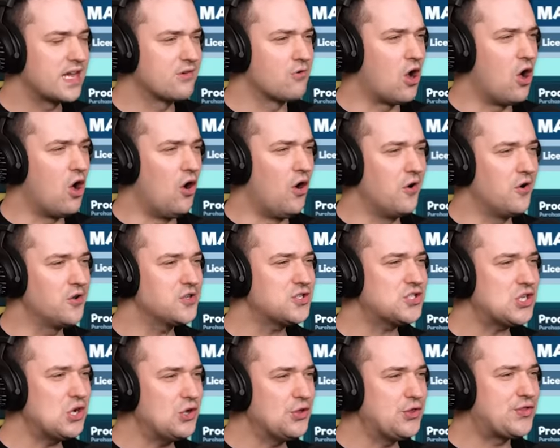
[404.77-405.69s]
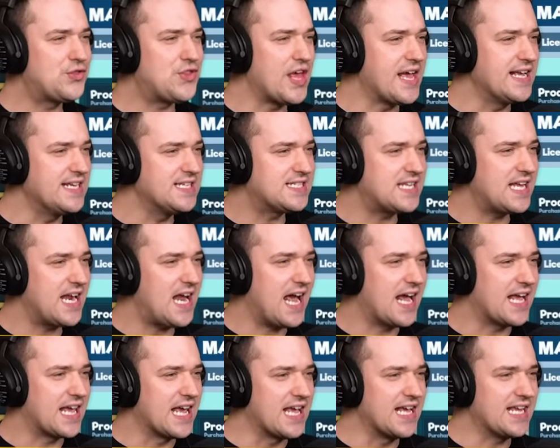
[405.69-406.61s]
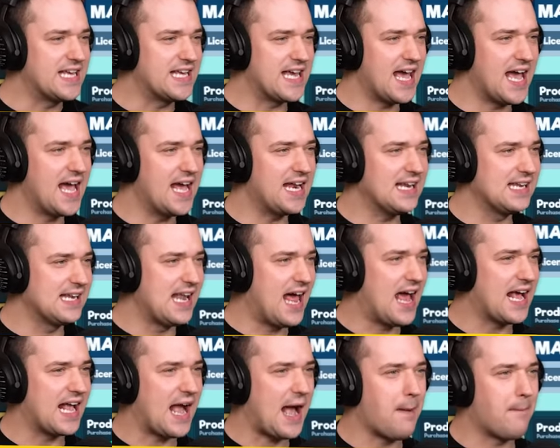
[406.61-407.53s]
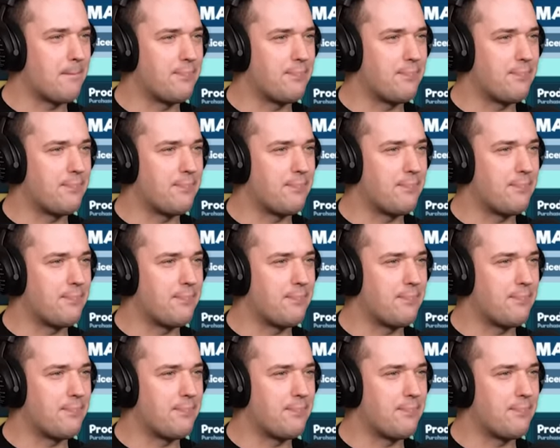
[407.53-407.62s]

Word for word: There are also things that I can get, like a